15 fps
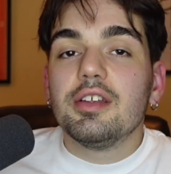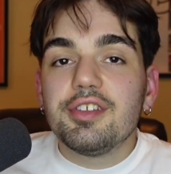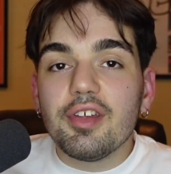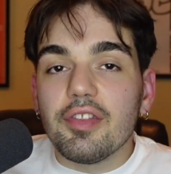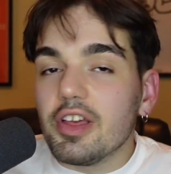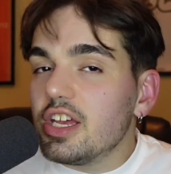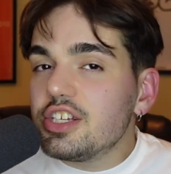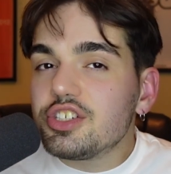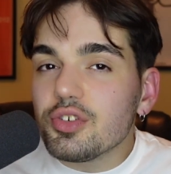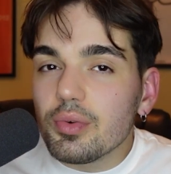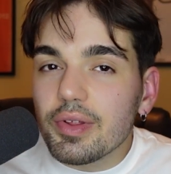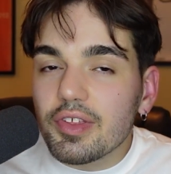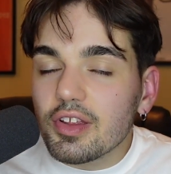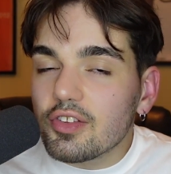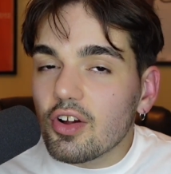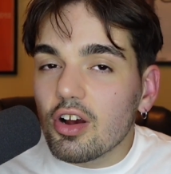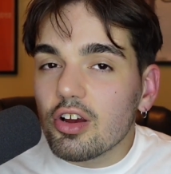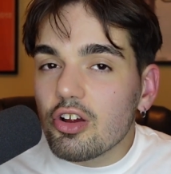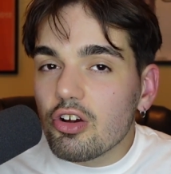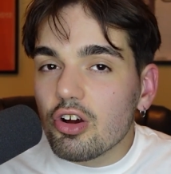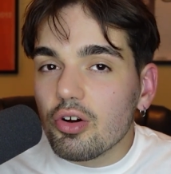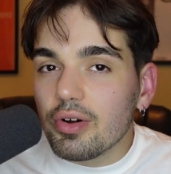So the issue with Guitar
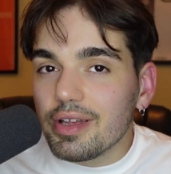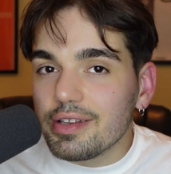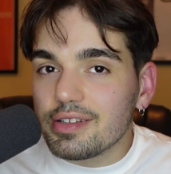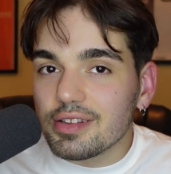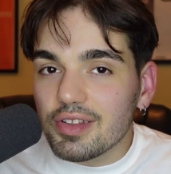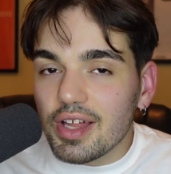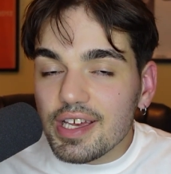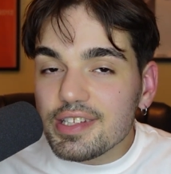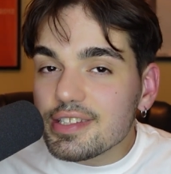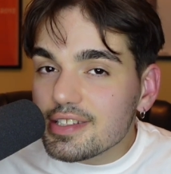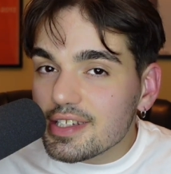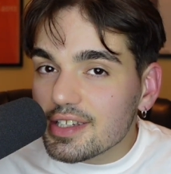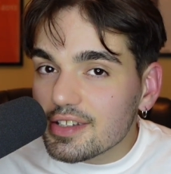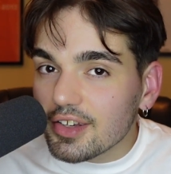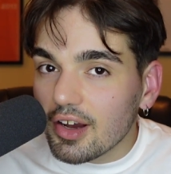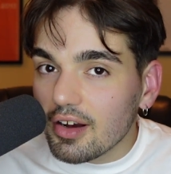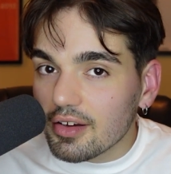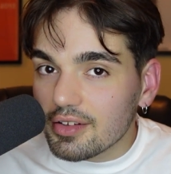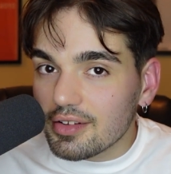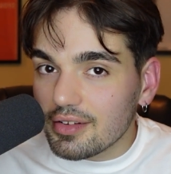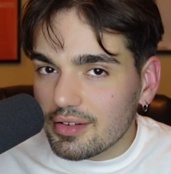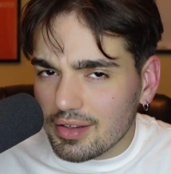Hero is licensing
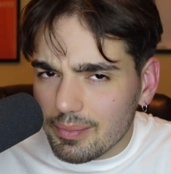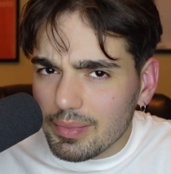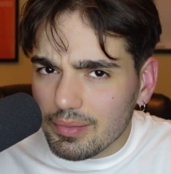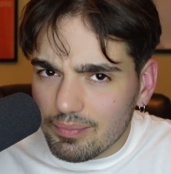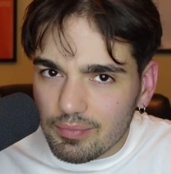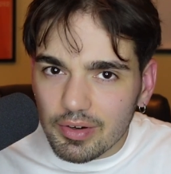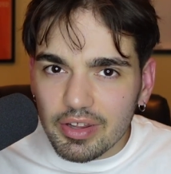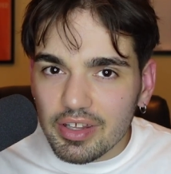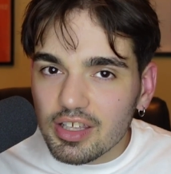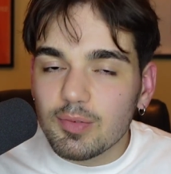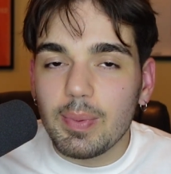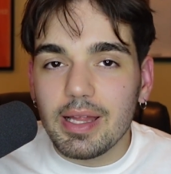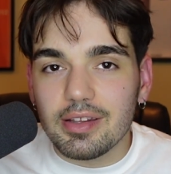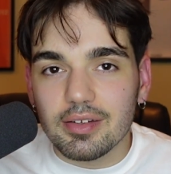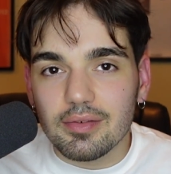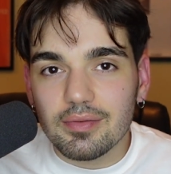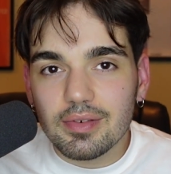songs can be really expensive.